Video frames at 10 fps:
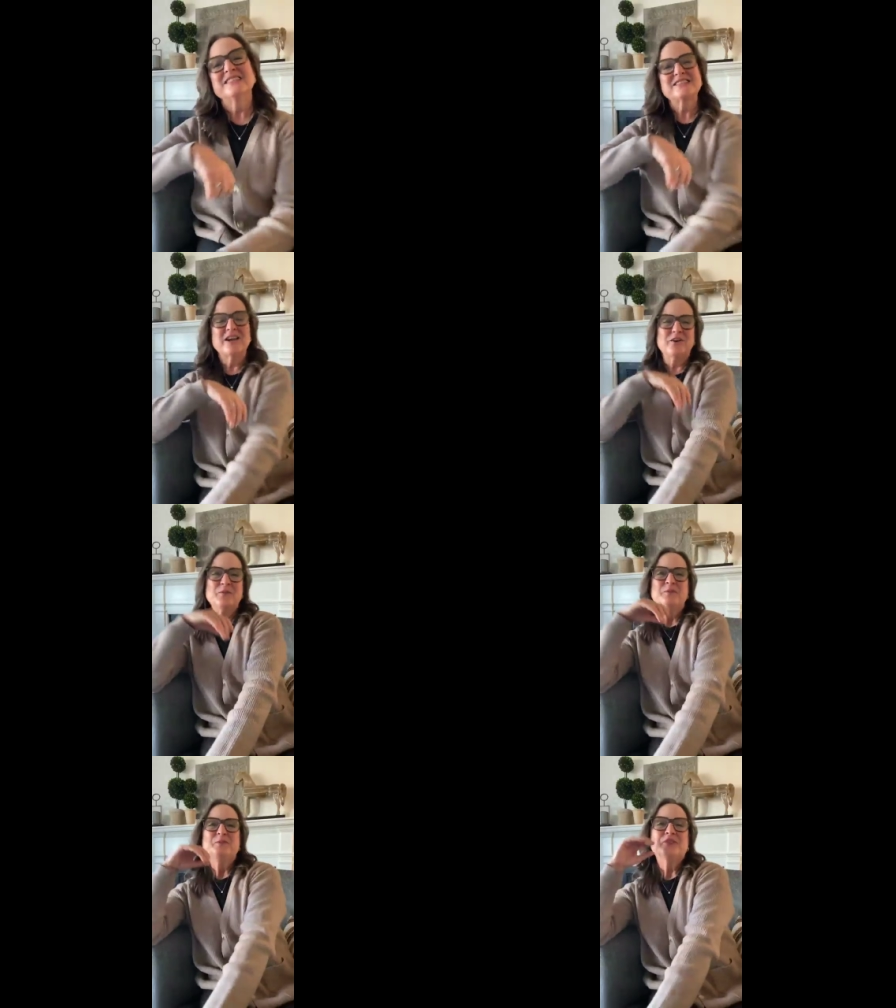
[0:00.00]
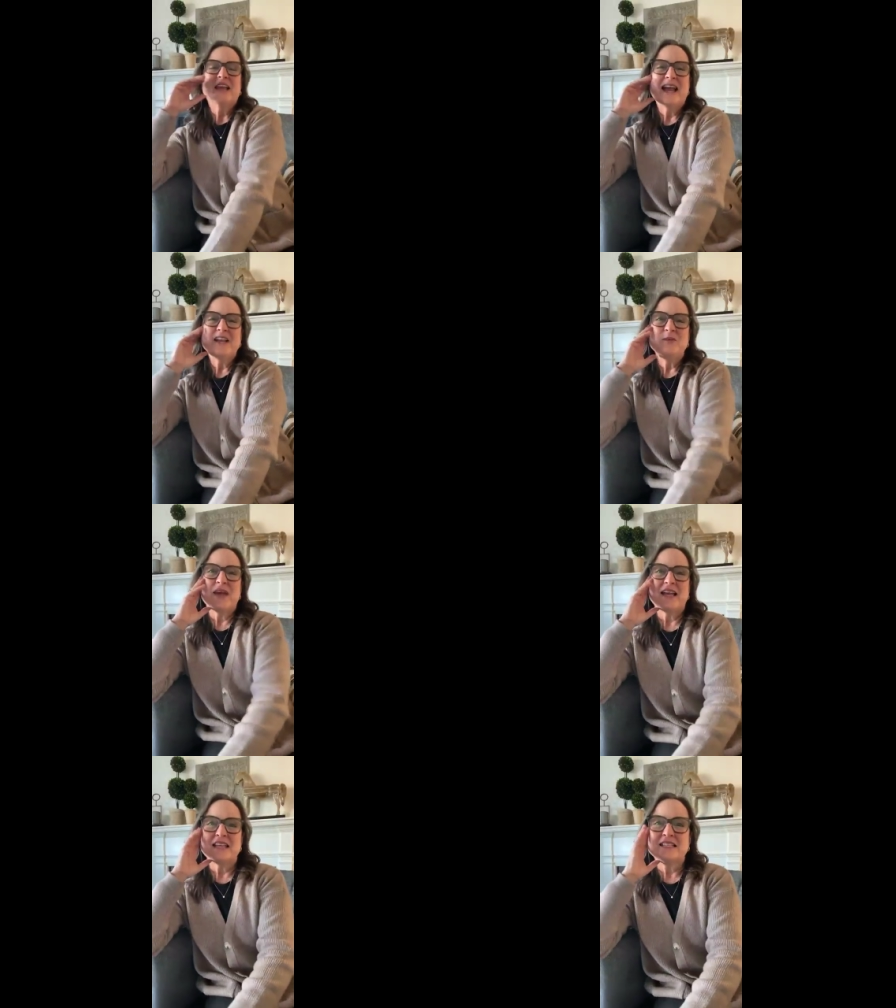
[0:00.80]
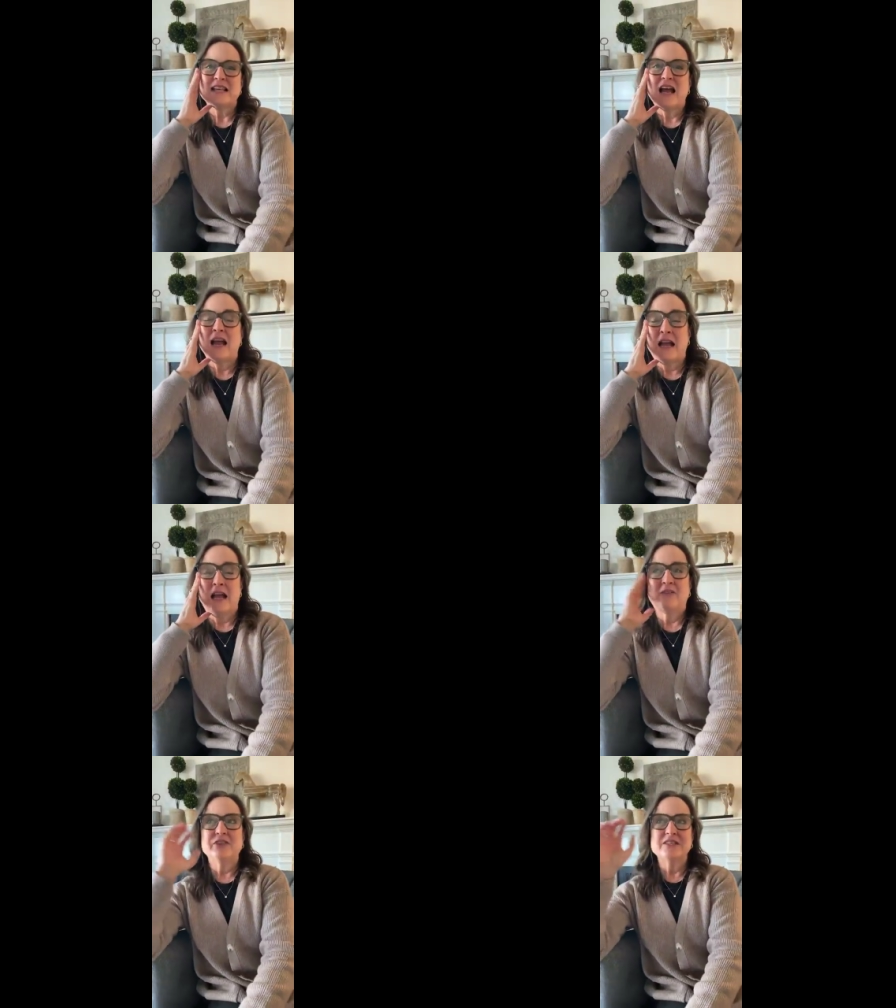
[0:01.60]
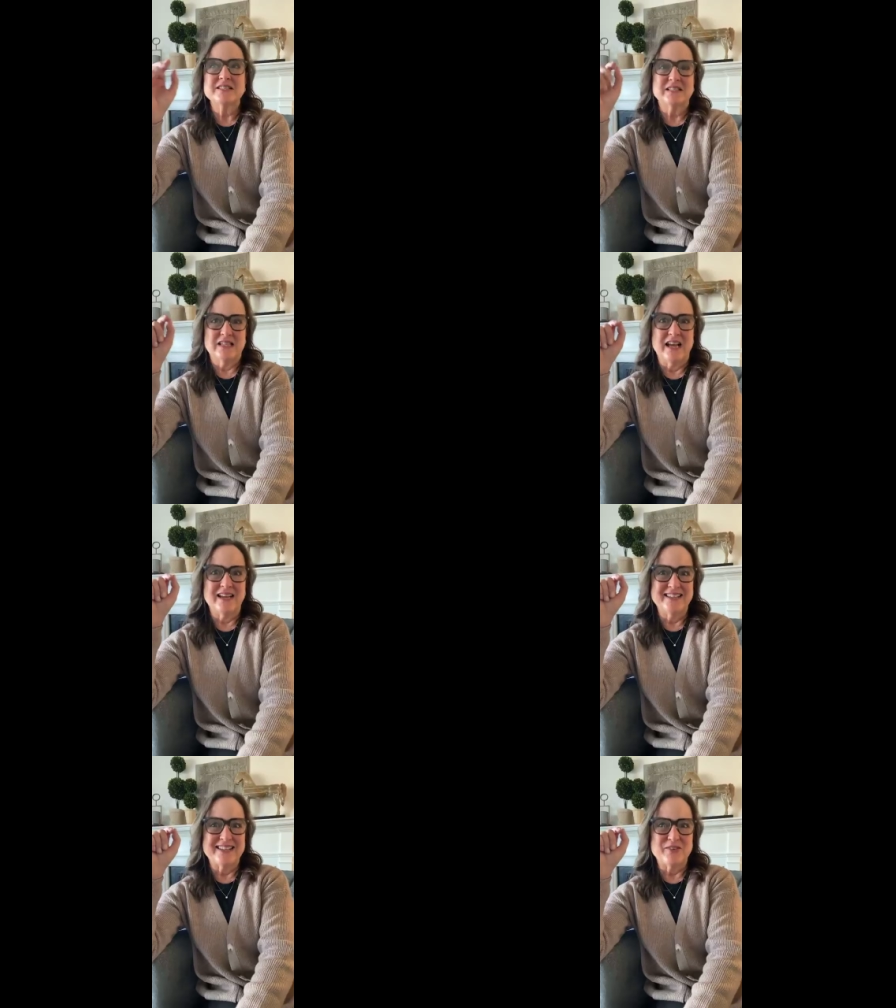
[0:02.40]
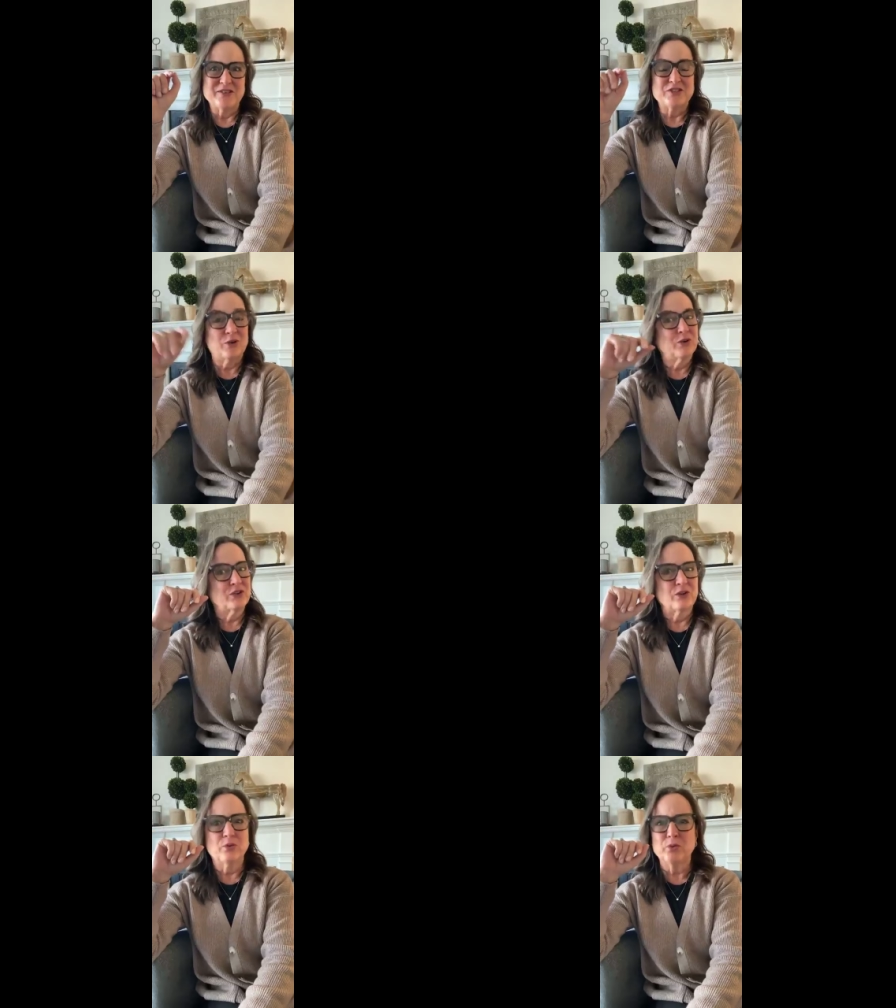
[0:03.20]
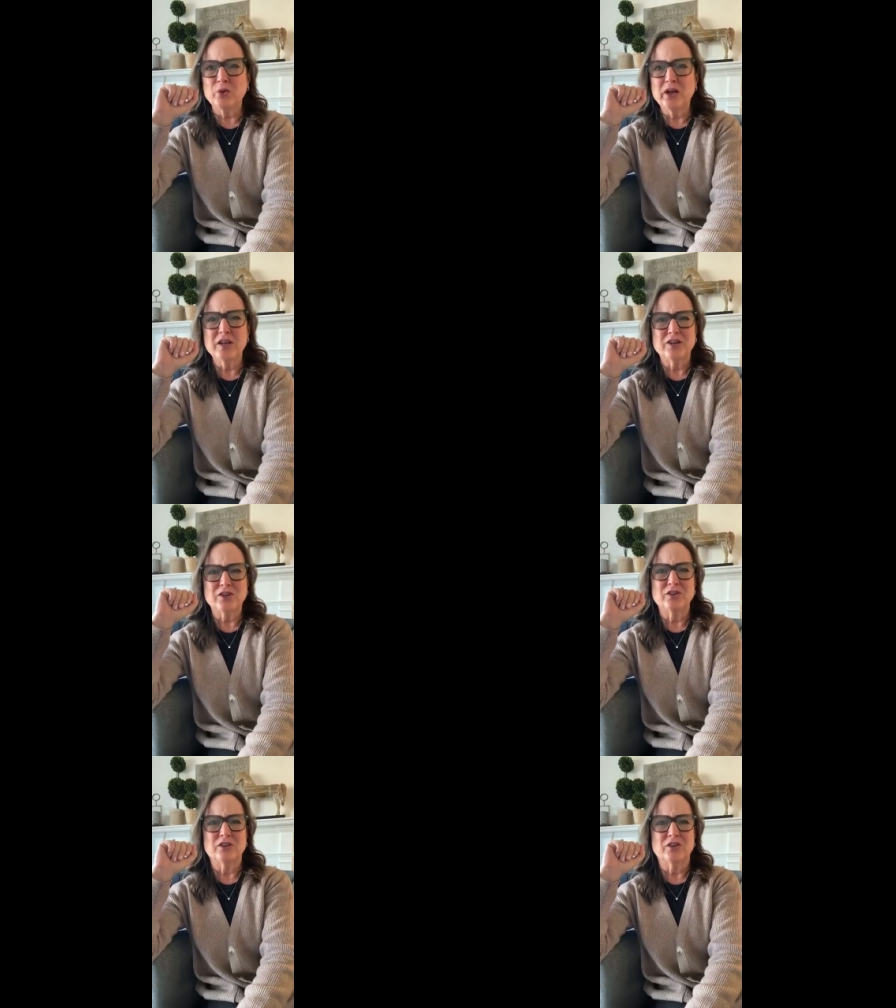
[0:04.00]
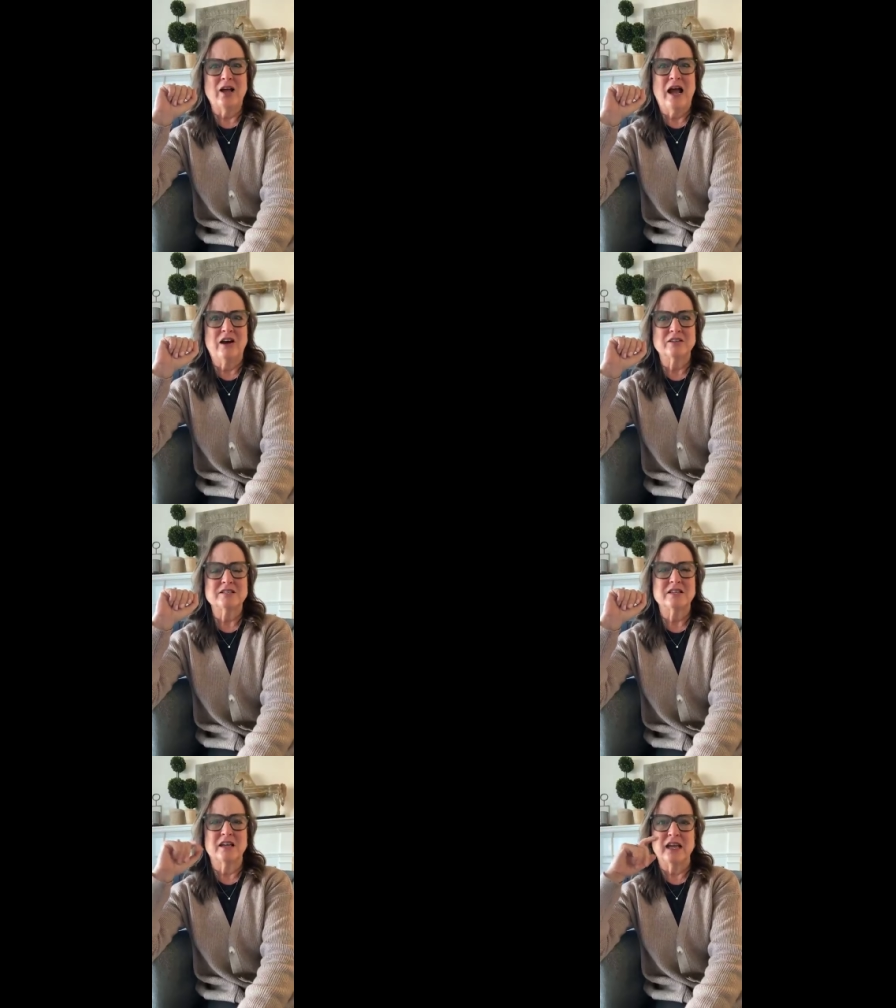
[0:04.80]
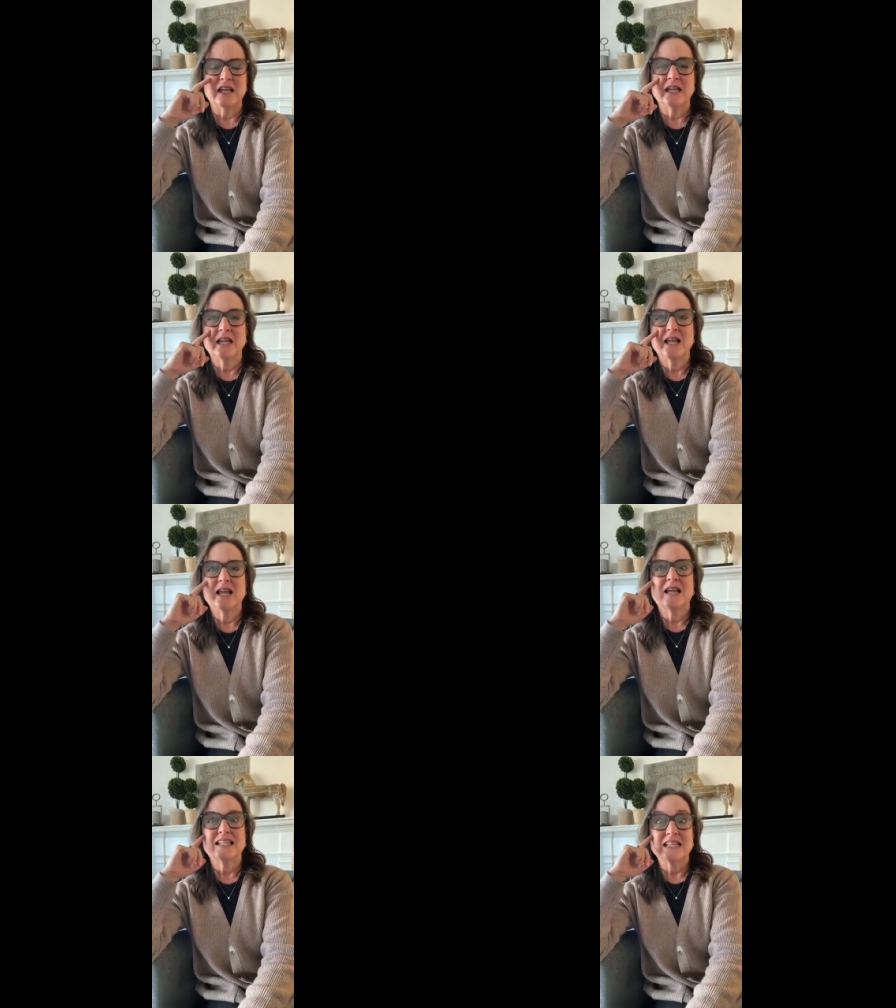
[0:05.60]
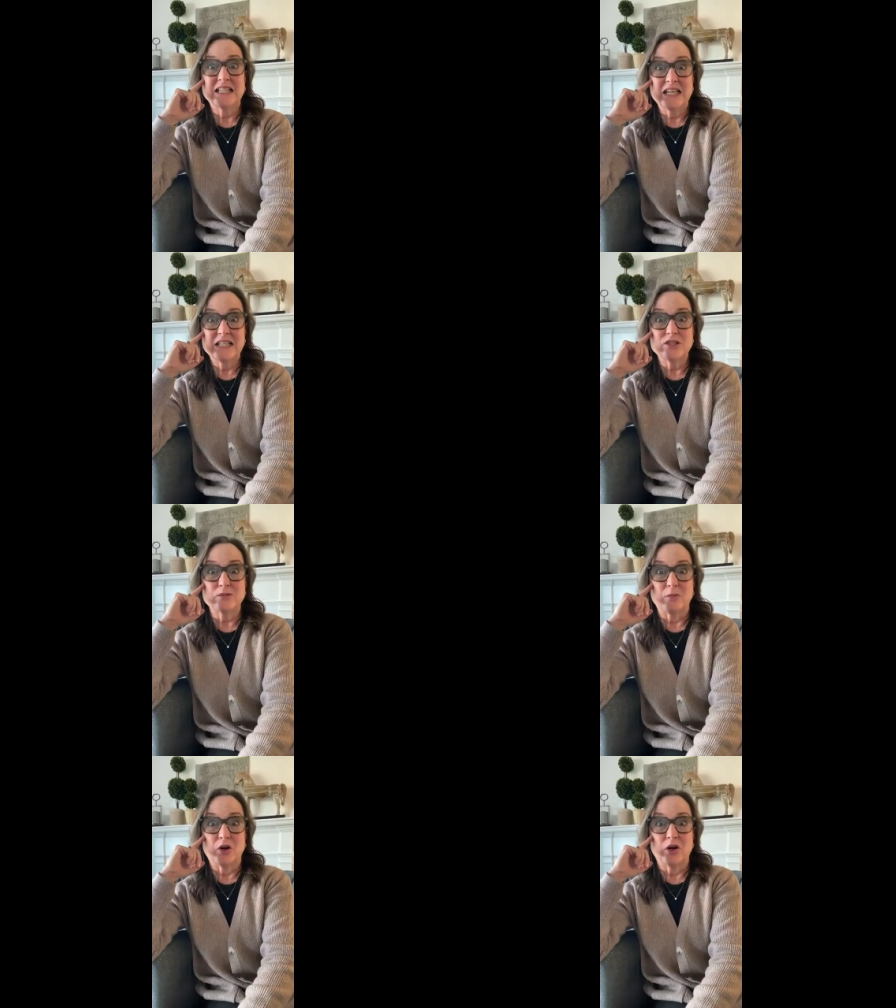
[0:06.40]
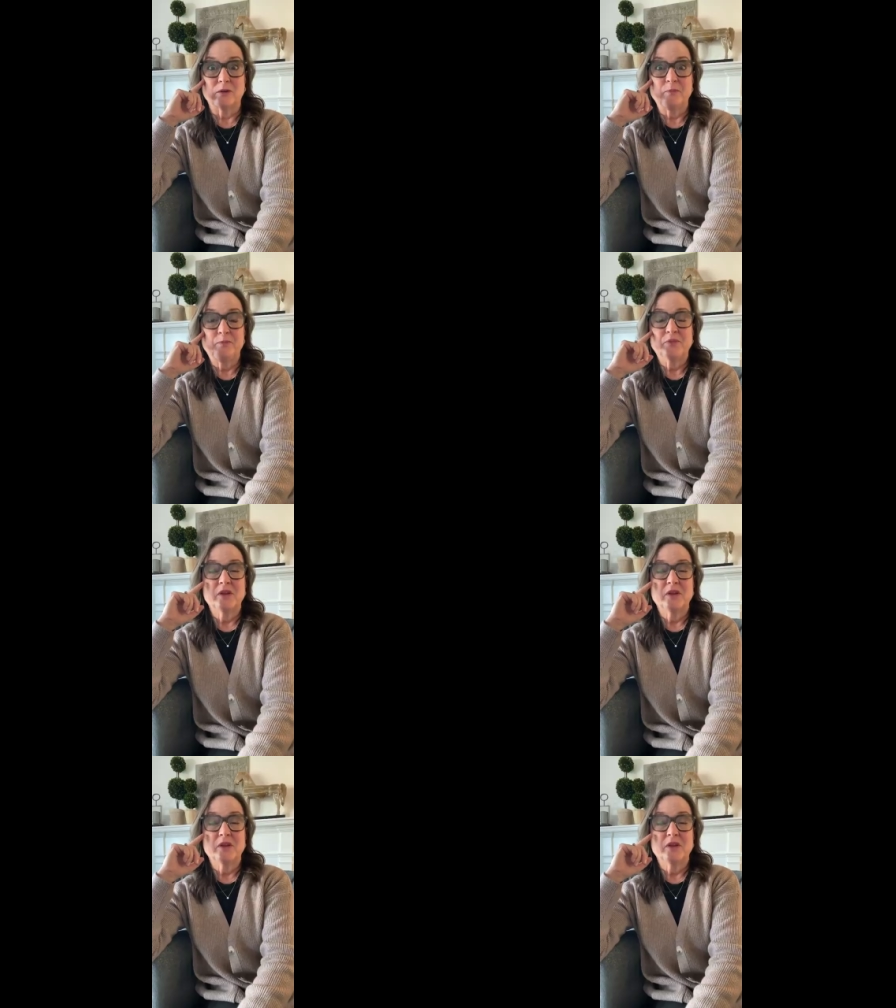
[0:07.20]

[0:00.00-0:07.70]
So anyways, I have this client that we sold a really cute little house in Leesburg.